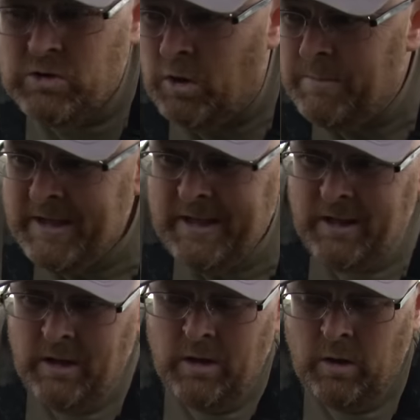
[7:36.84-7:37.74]
time.
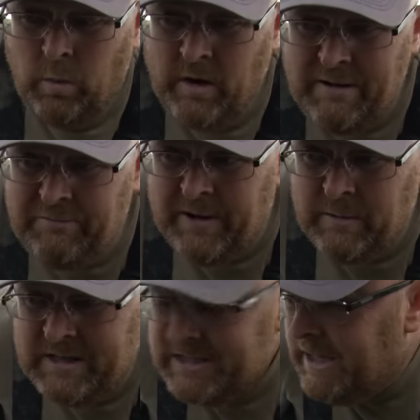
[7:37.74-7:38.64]
What I have
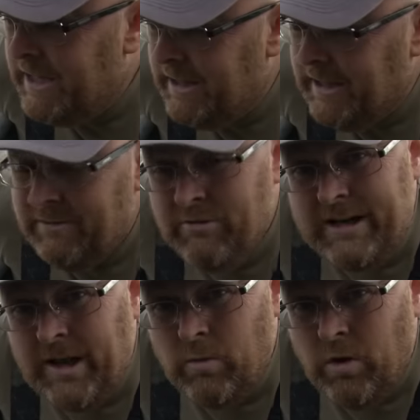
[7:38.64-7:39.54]
found is that they really
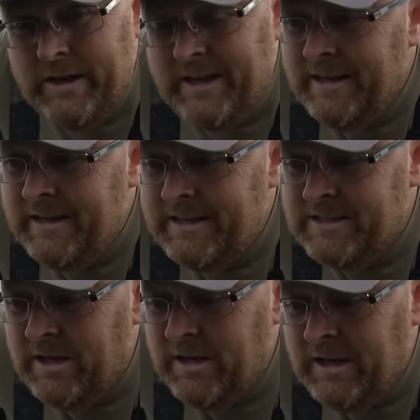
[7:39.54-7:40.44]
don't like is
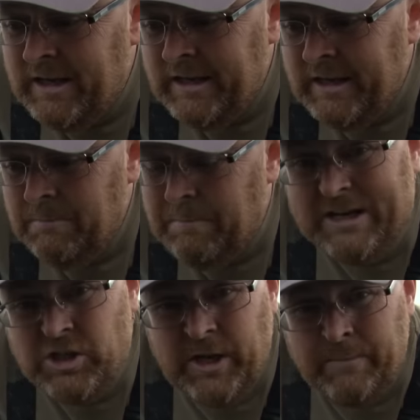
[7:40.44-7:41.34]

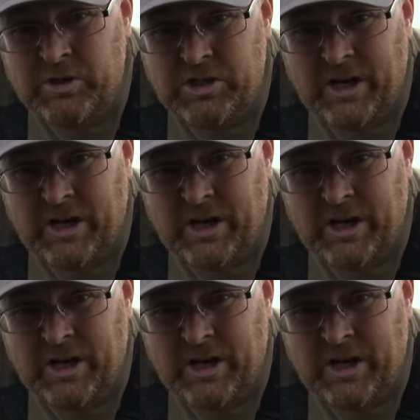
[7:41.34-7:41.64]
big temperature